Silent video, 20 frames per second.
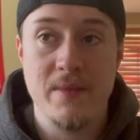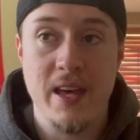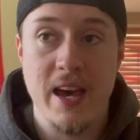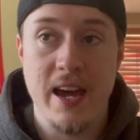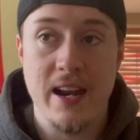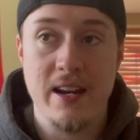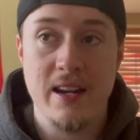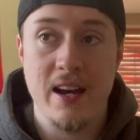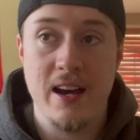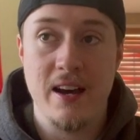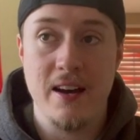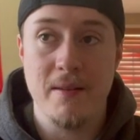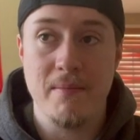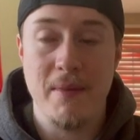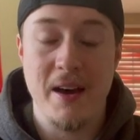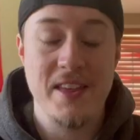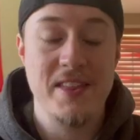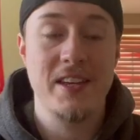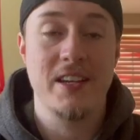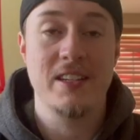that
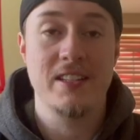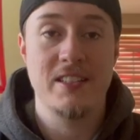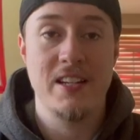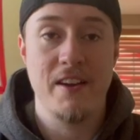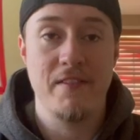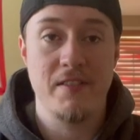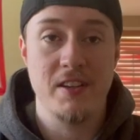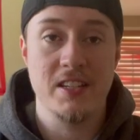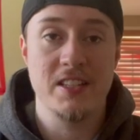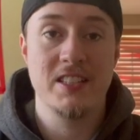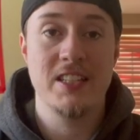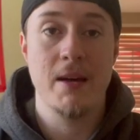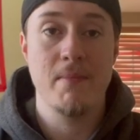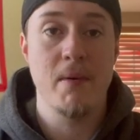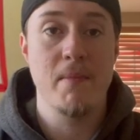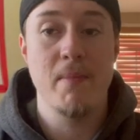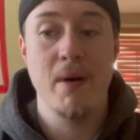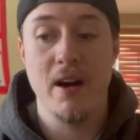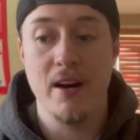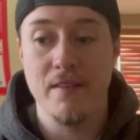I think is definitely a step
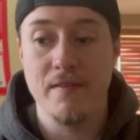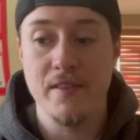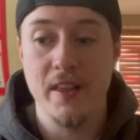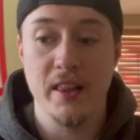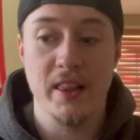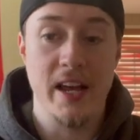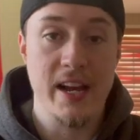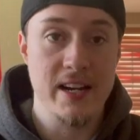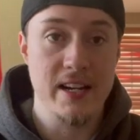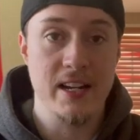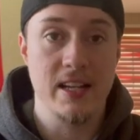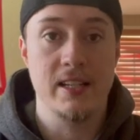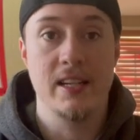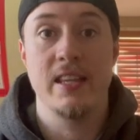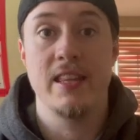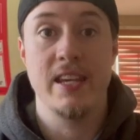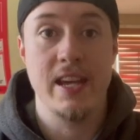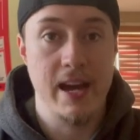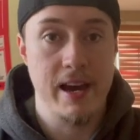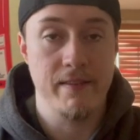above the Lightning,
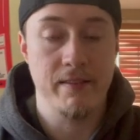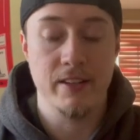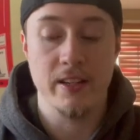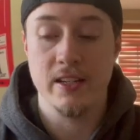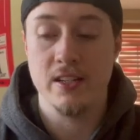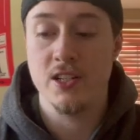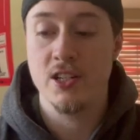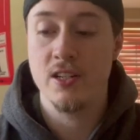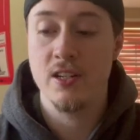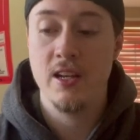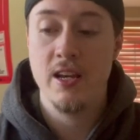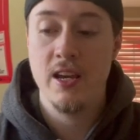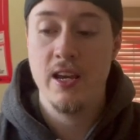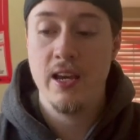the Avalanche.